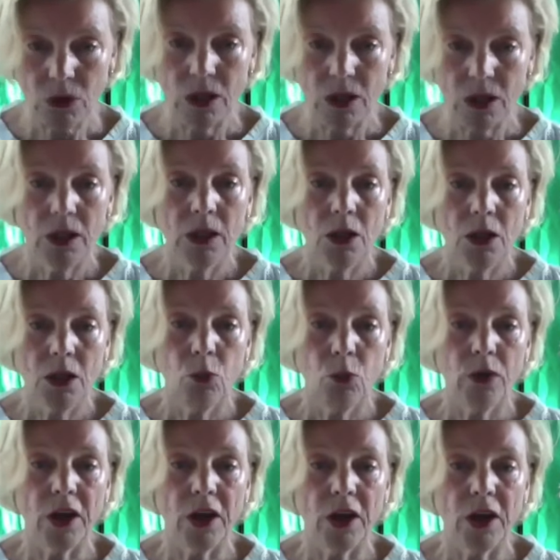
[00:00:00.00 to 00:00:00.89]
We
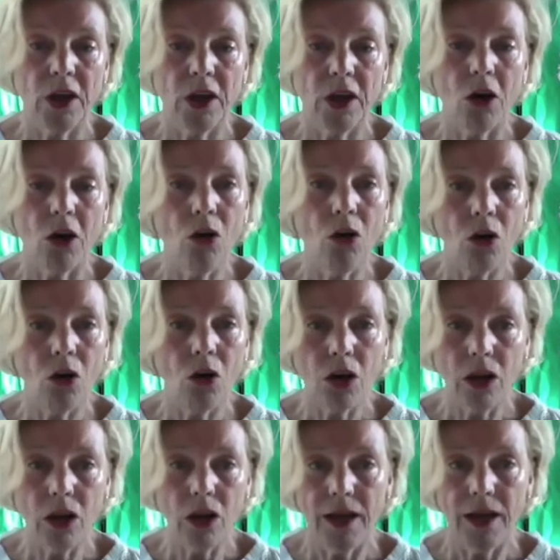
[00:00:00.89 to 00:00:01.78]
all
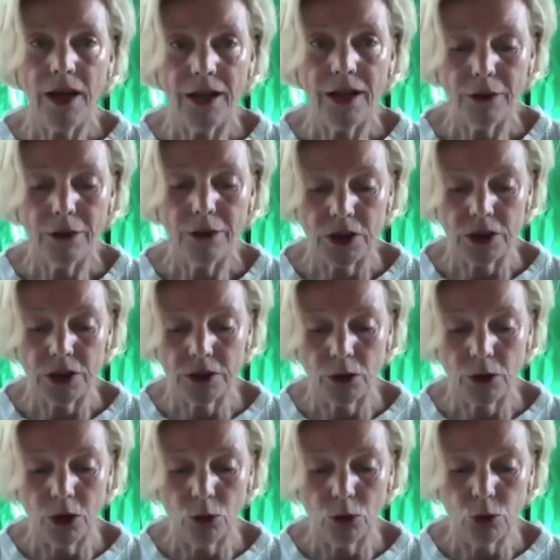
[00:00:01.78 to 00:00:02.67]
have a
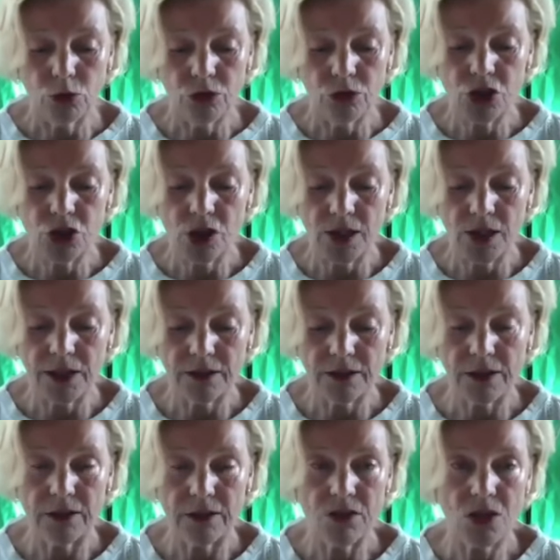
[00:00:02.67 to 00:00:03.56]
wounded child
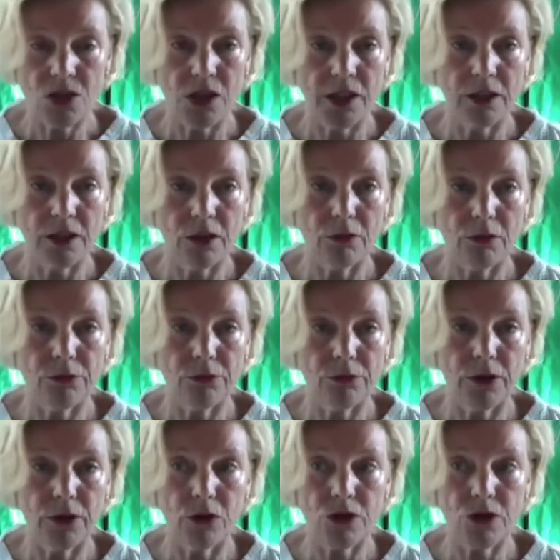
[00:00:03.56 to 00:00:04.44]
inside of
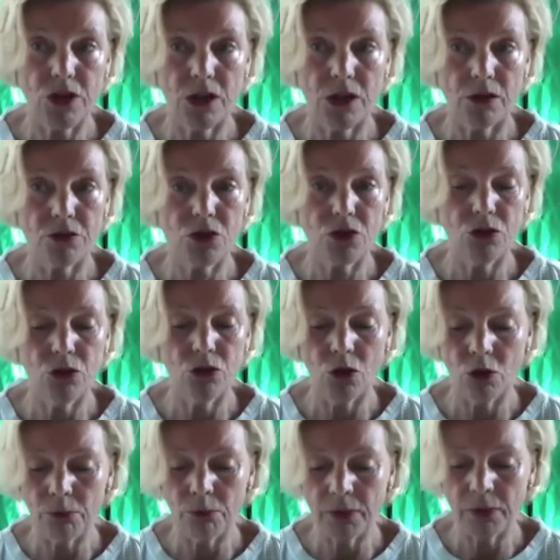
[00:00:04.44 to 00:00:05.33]
ourselves,
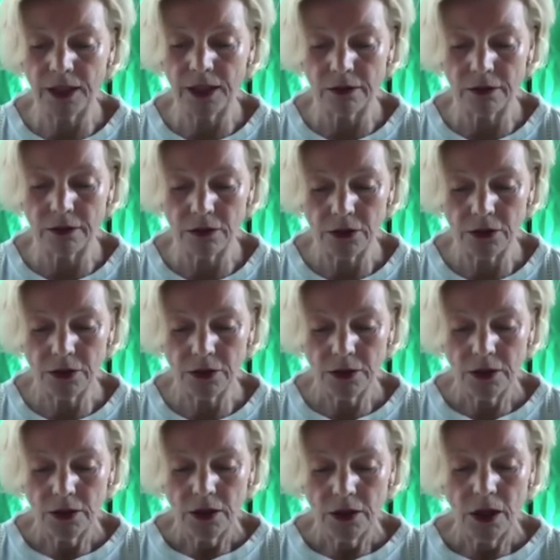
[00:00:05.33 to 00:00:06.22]
no matter
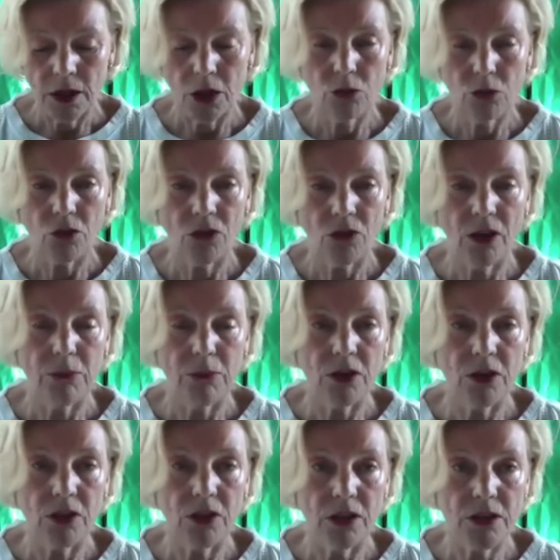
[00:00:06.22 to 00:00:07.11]
how
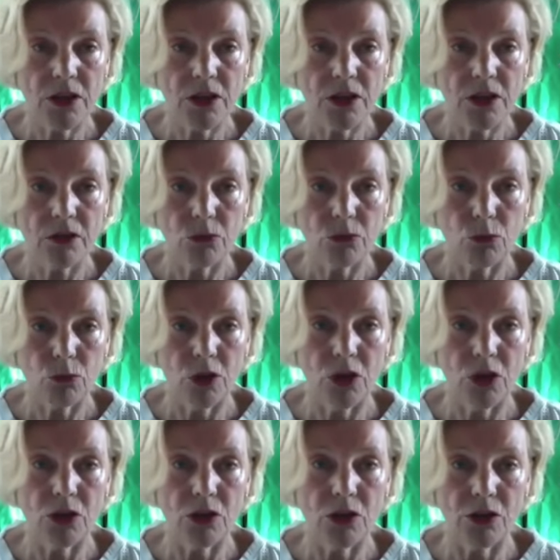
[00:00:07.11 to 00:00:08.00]
traumatized we
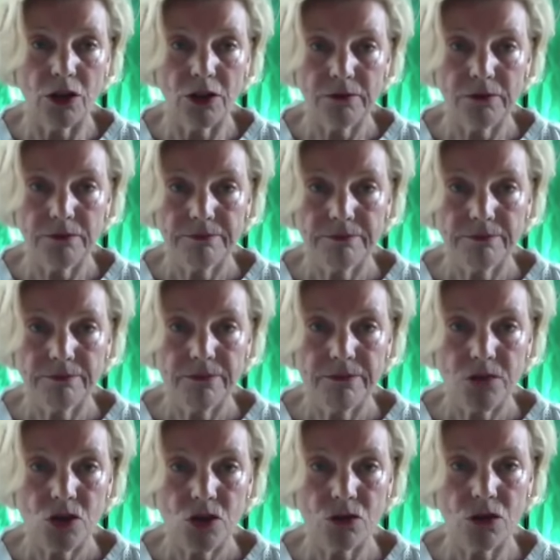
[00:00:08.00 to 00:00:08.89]
are.
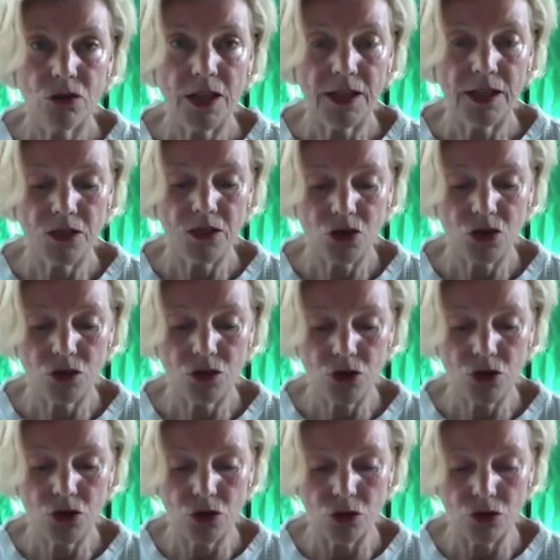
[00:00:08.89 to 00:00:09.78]
So that's
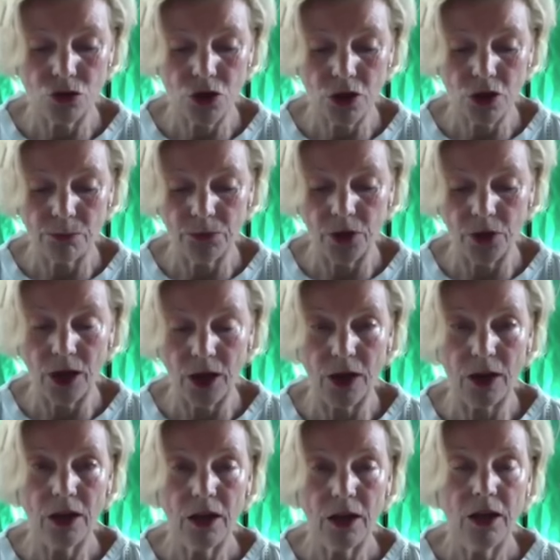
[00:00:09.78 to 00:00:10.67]
also
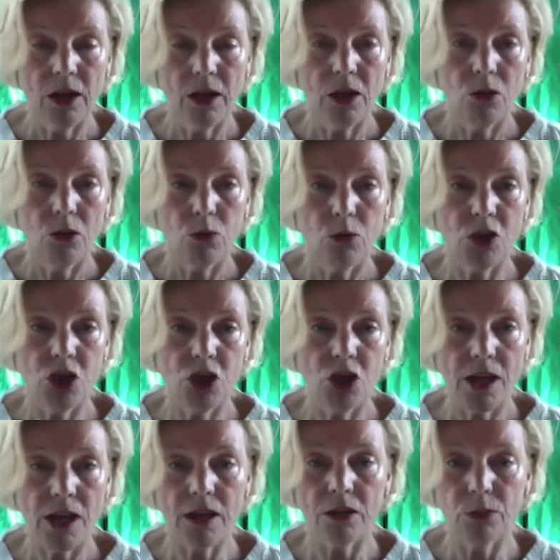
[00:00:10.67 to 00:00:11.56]
something we
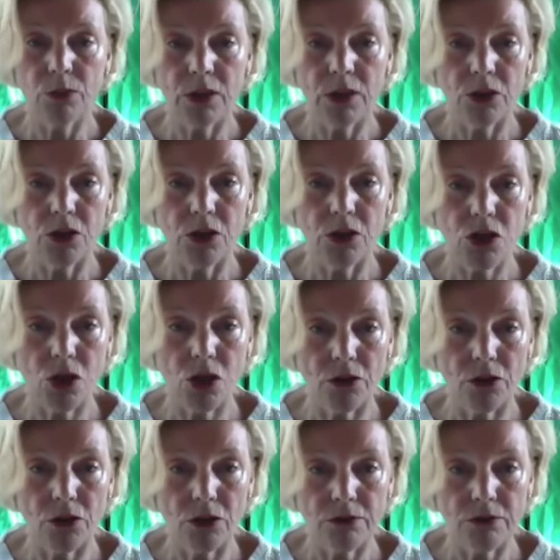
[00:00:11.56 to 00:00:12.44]
share with each
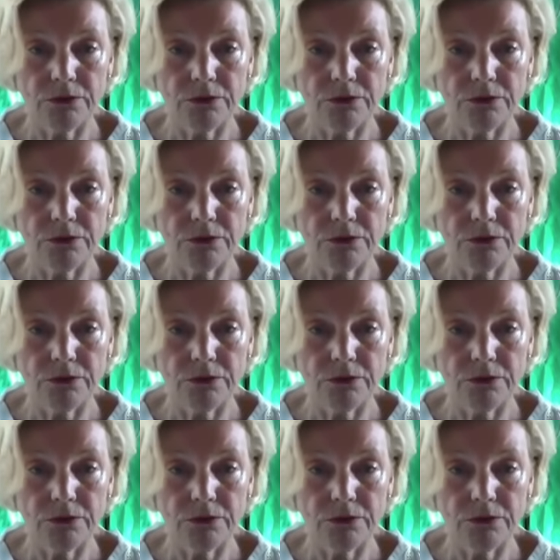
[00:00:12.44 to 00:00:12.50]
other.